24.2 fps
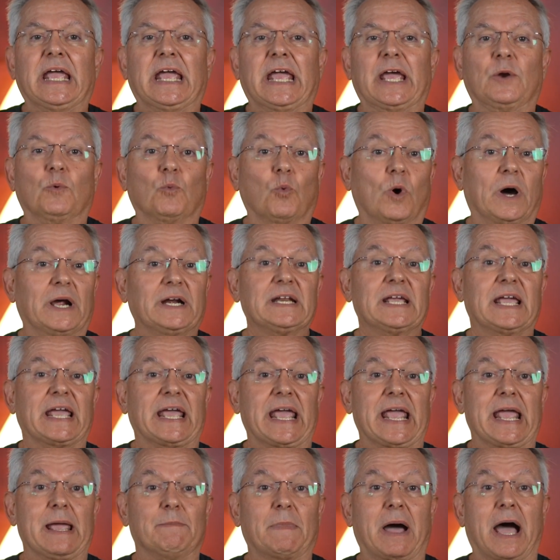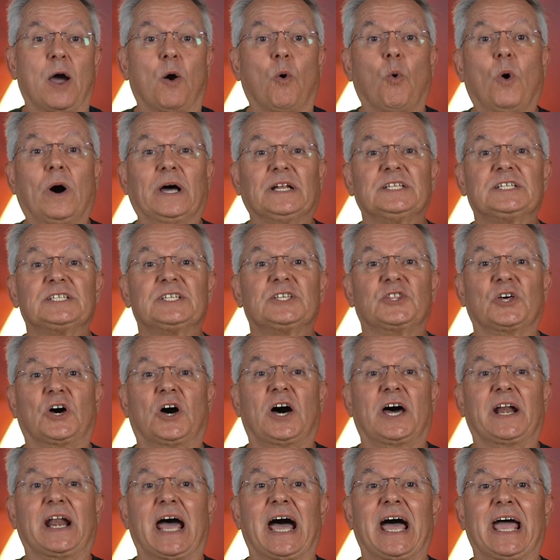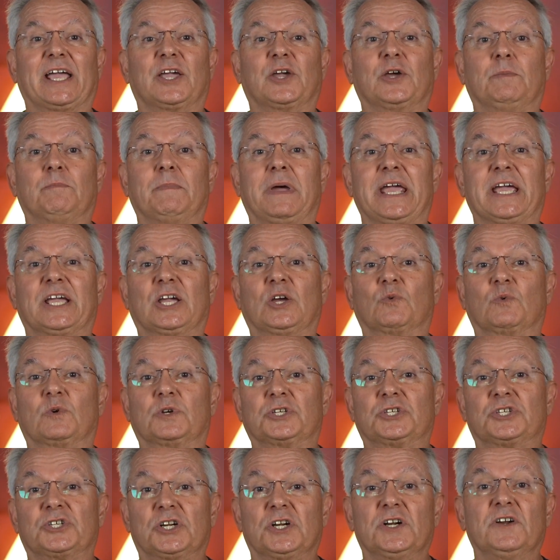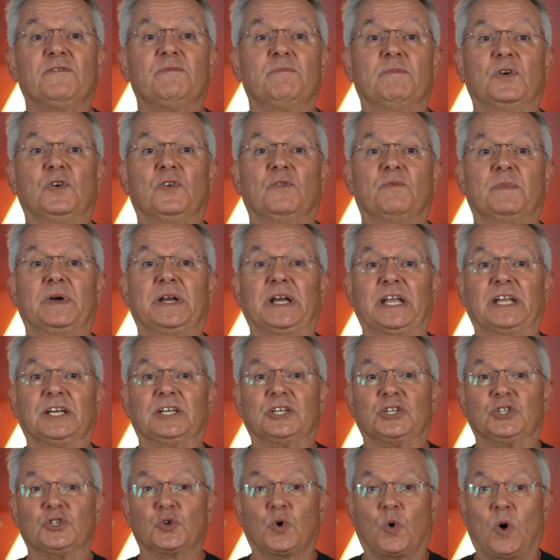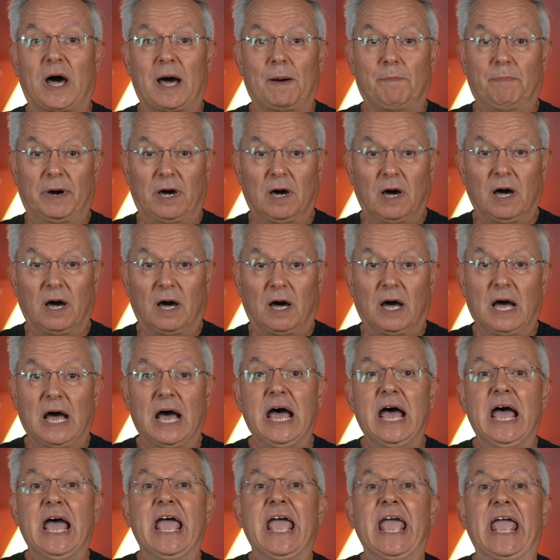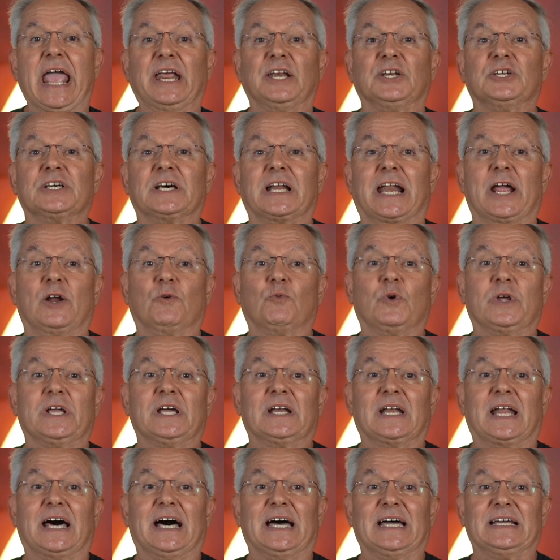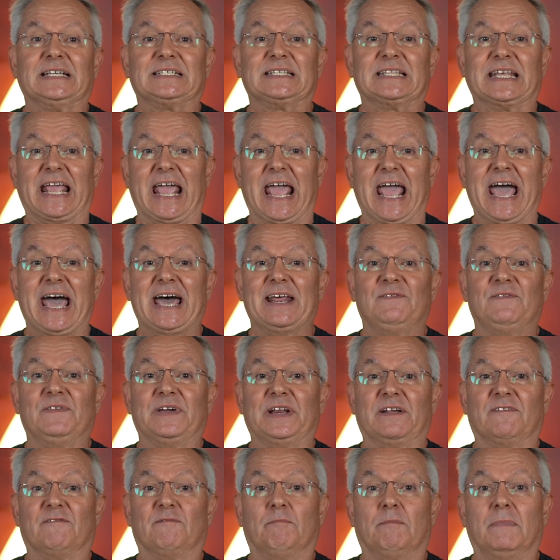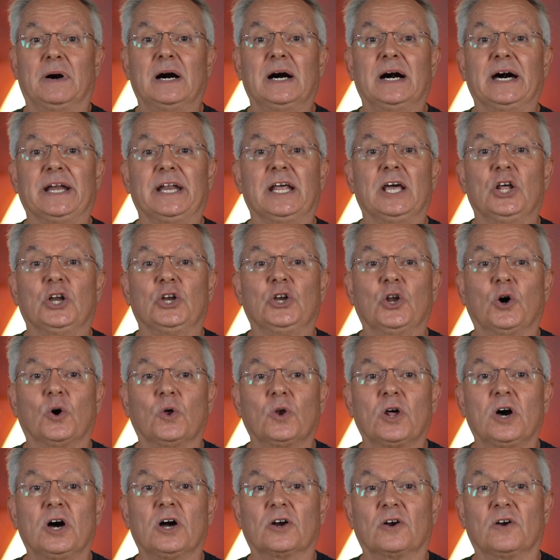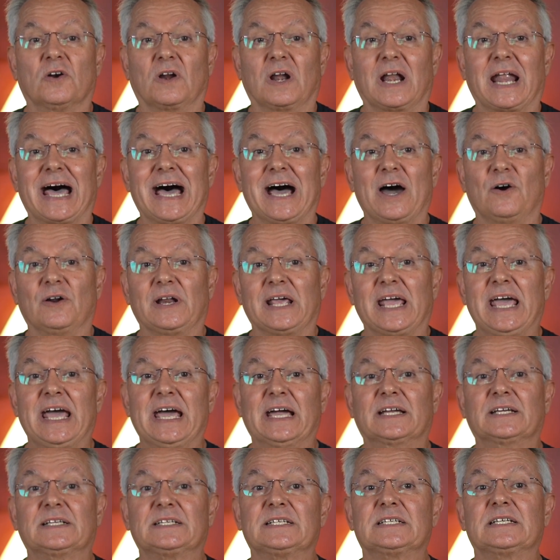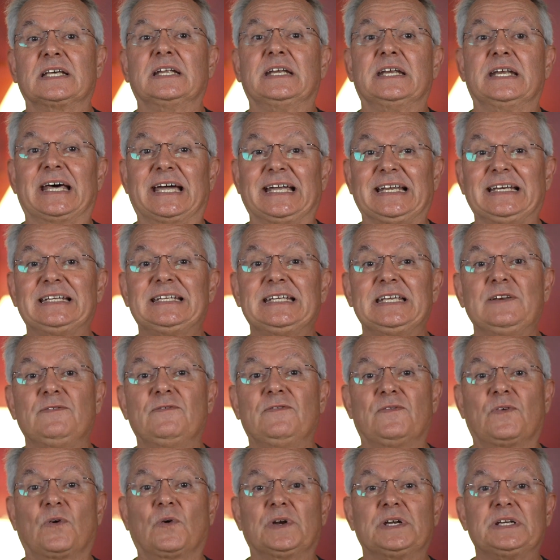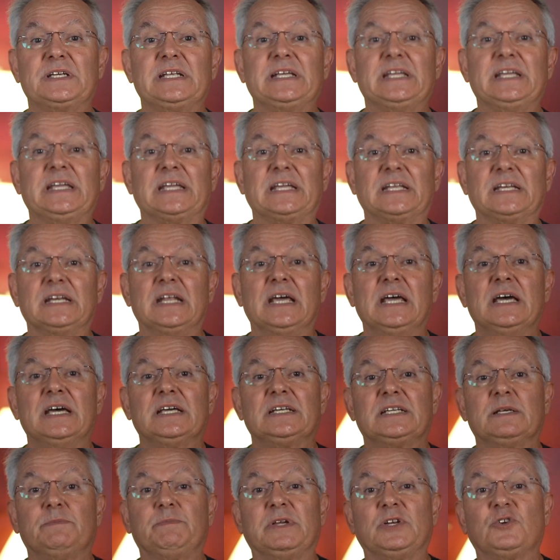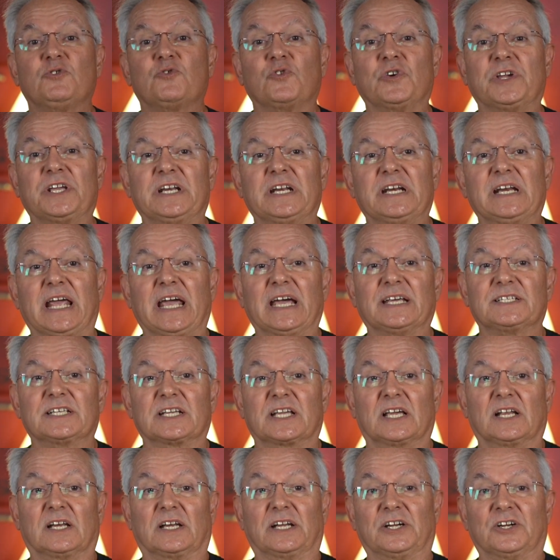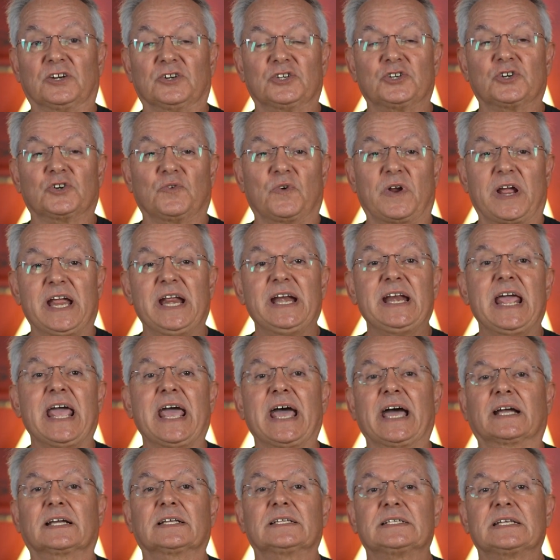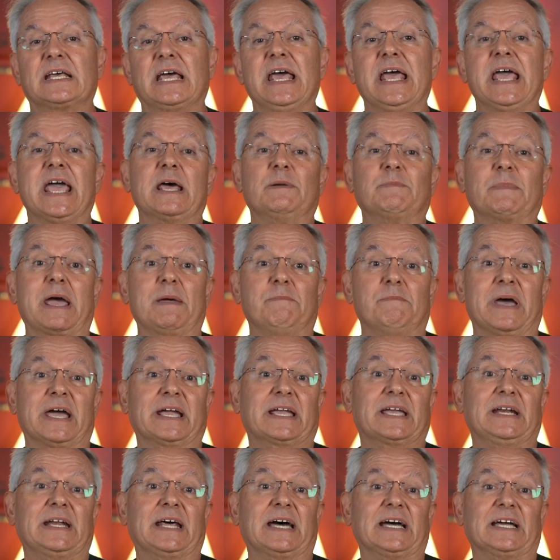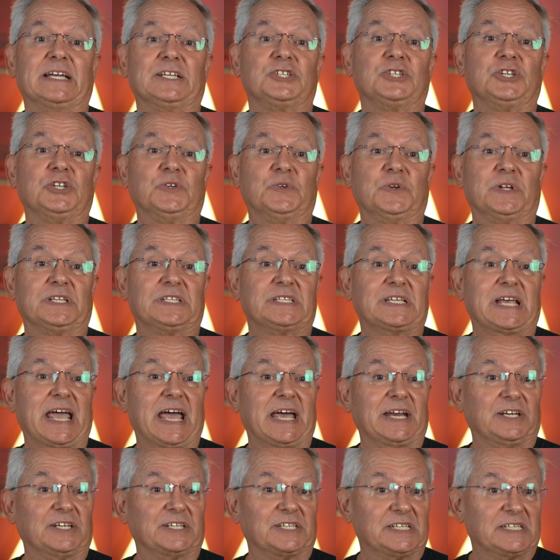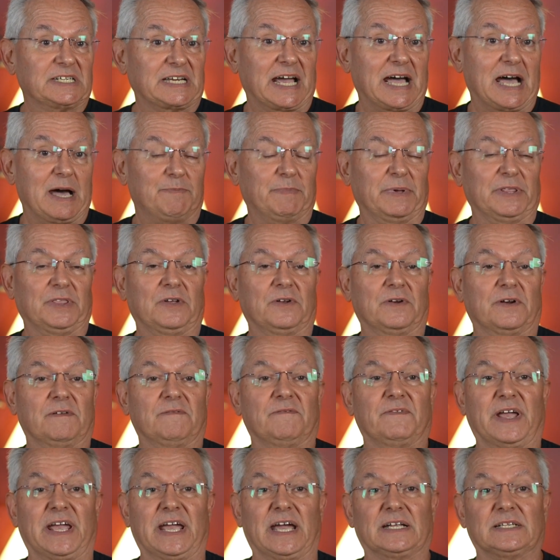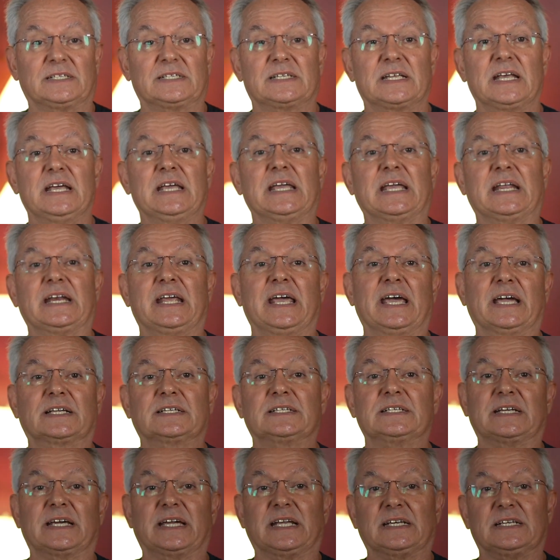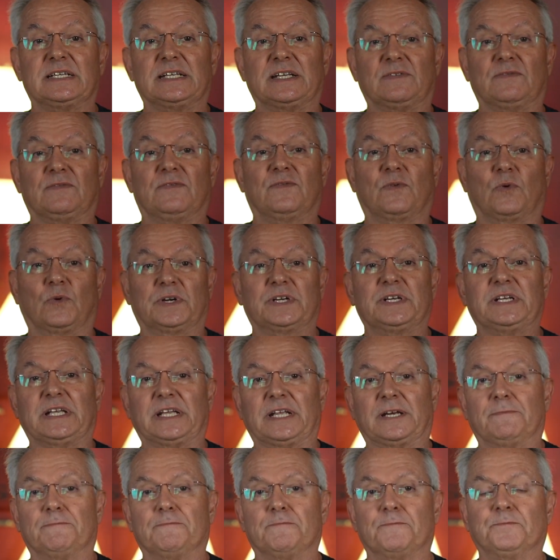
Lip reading: In one game, I once thought I could make a reserve movement into Trois Ponts until I realized the advent of mud no longer allowed hex 1914 to be treated as a clear terrain hex, and my mechanized units had to stop in their advance in hex 1914.